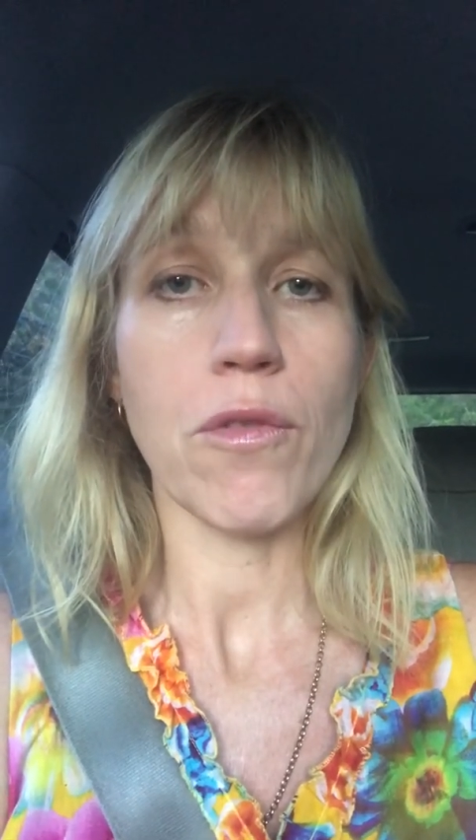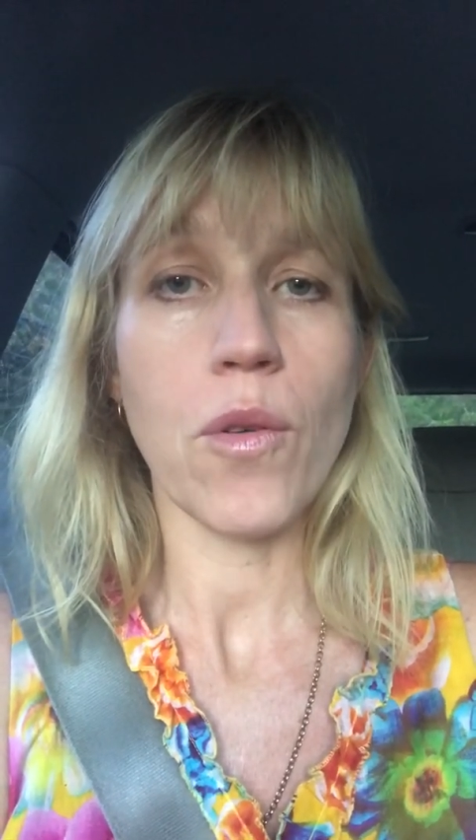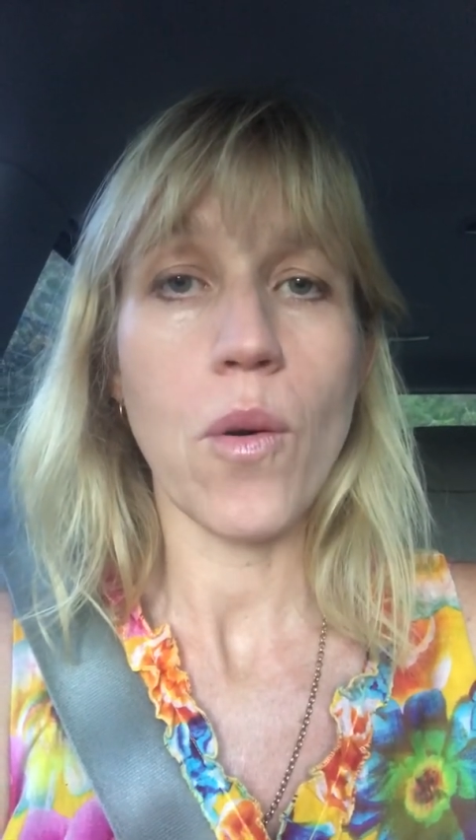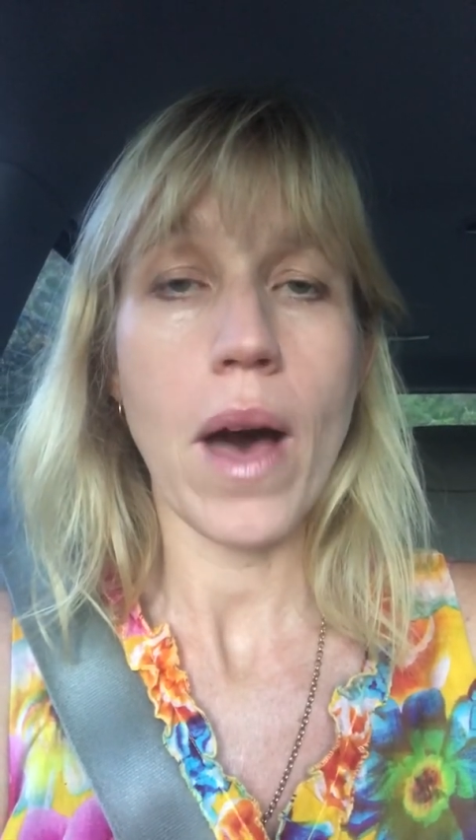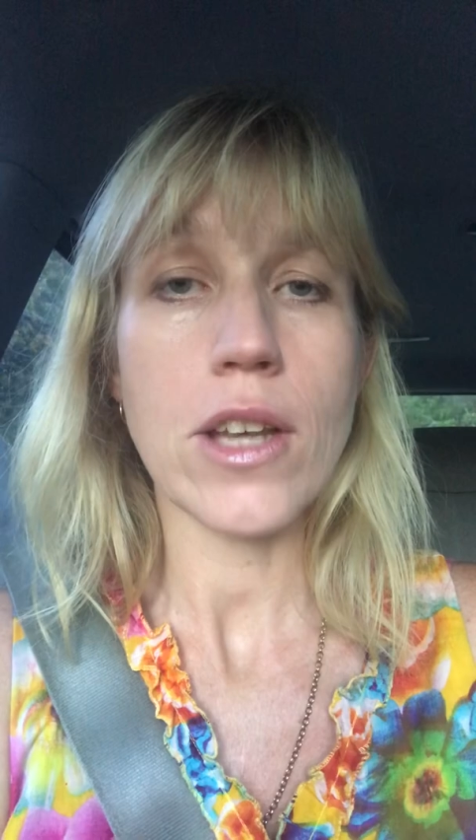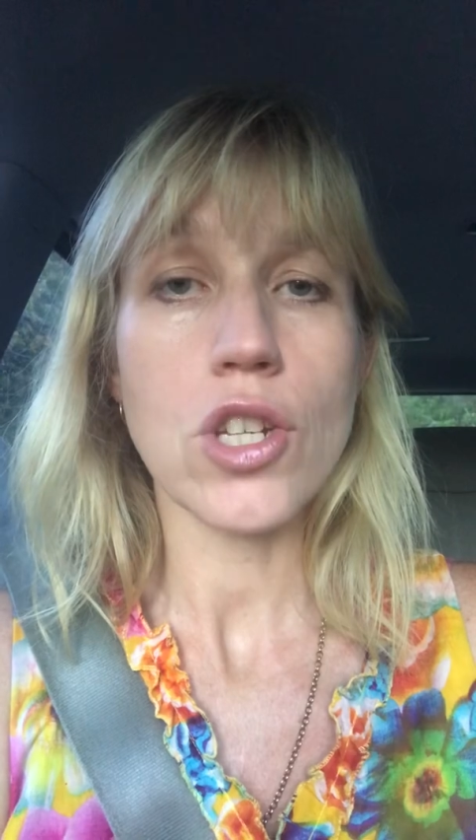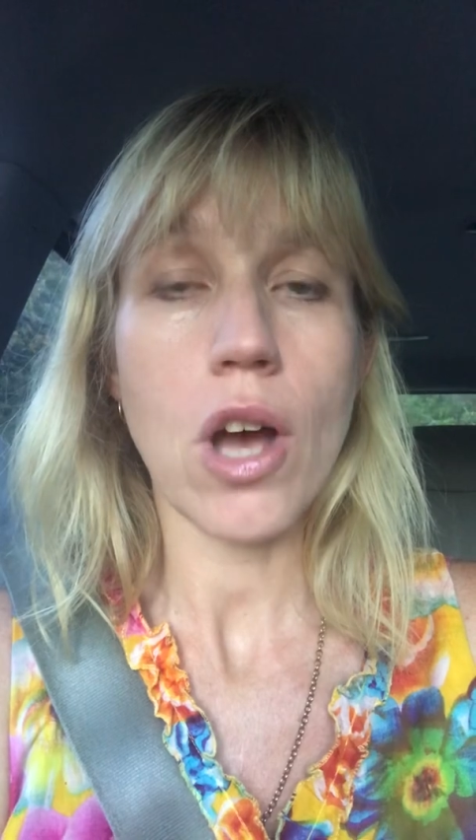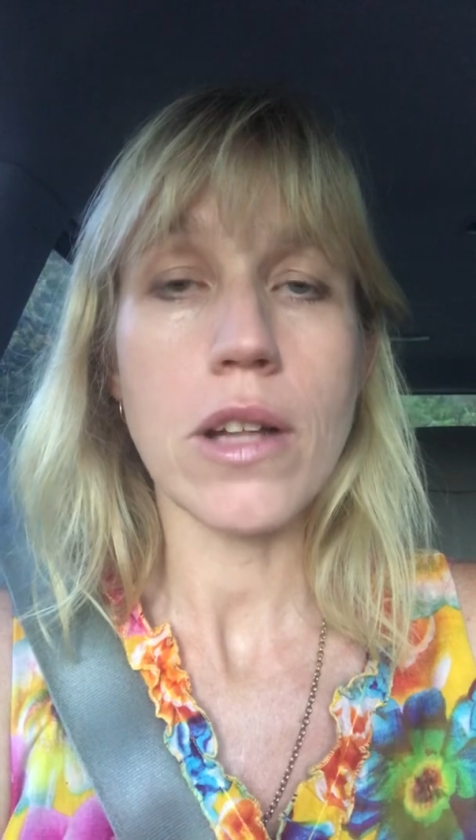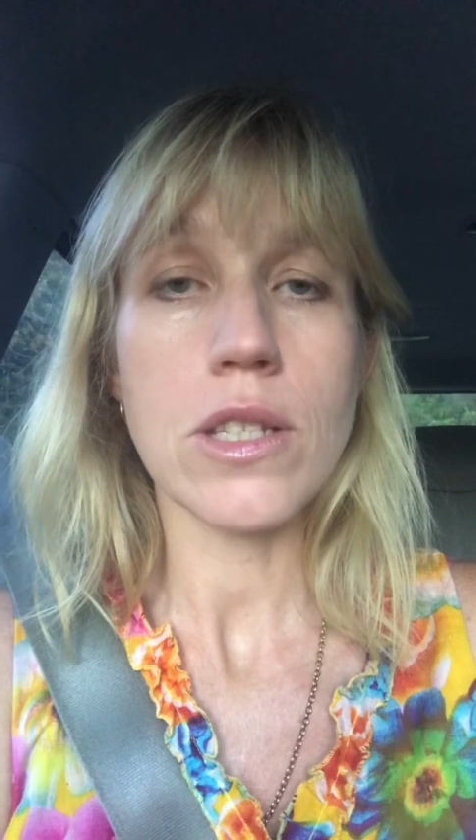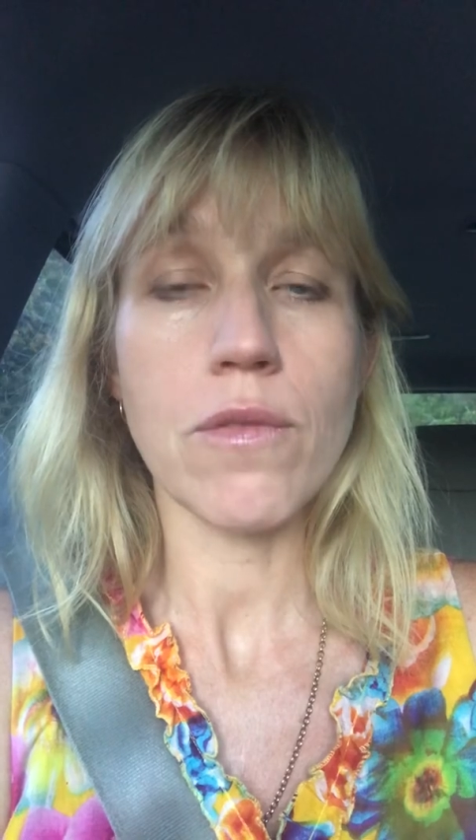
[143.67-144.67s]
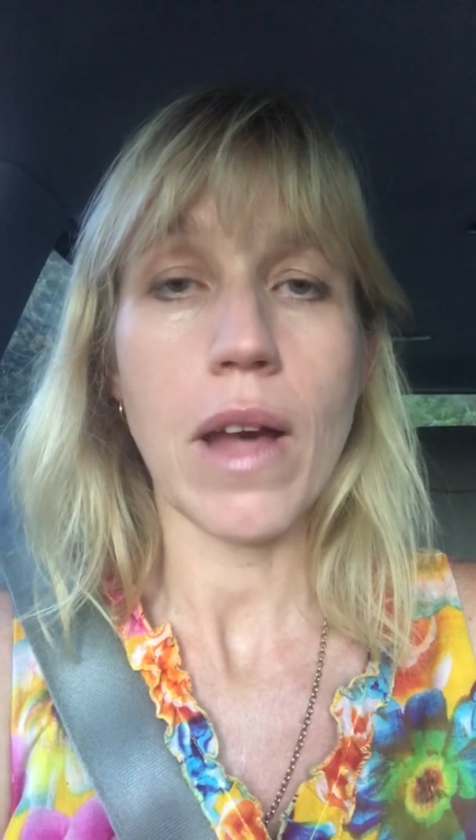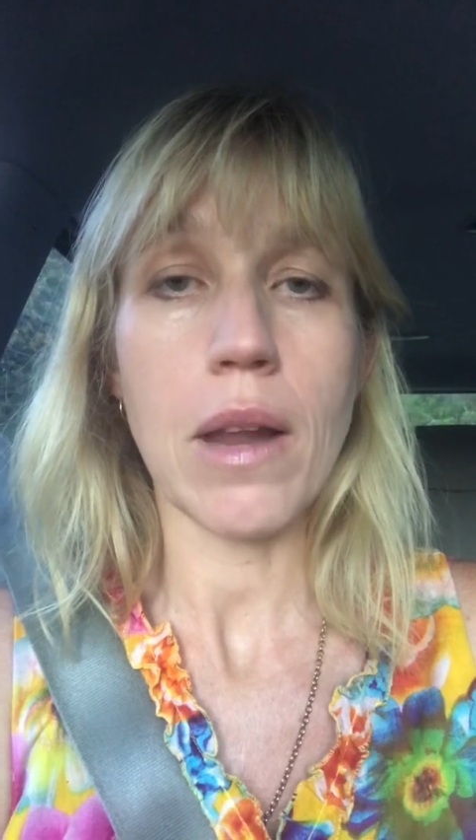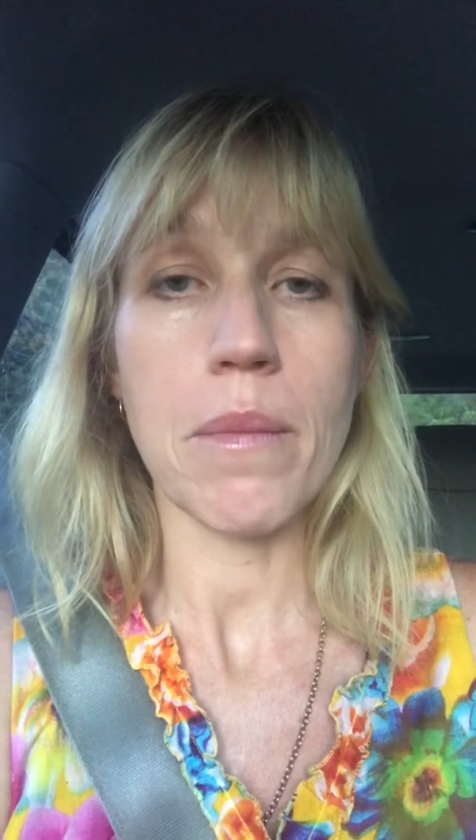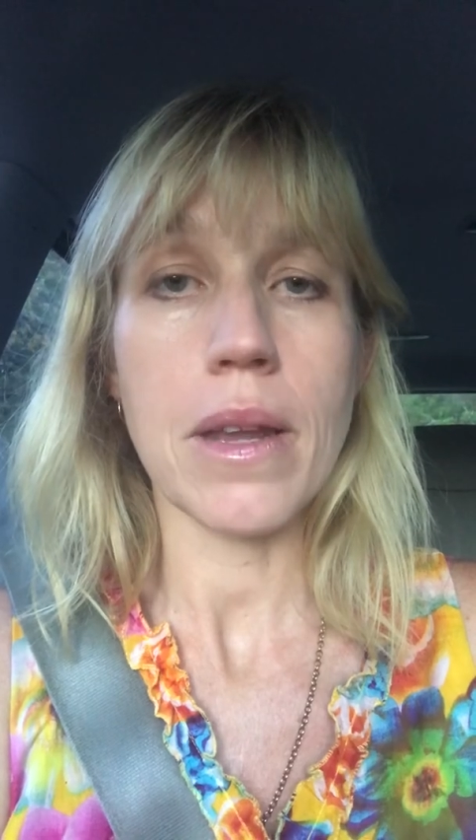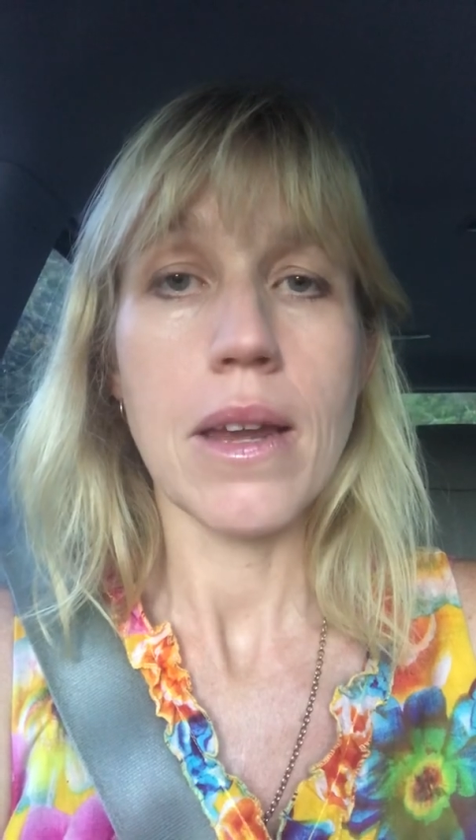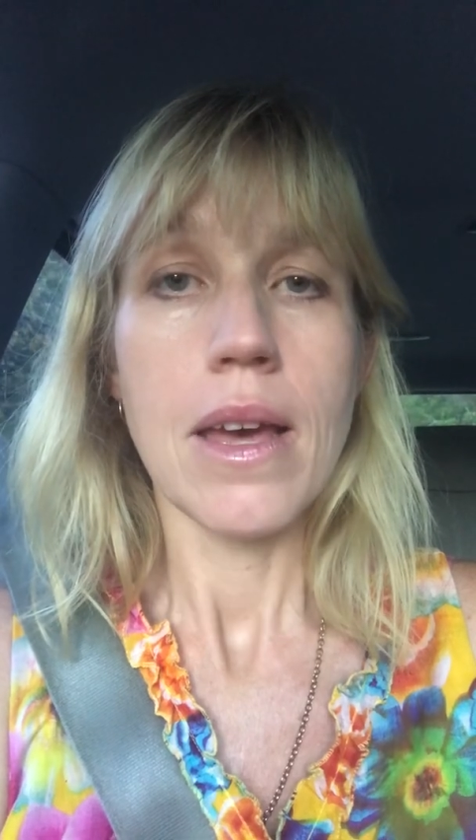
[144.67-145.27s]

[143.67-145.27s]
for a child's development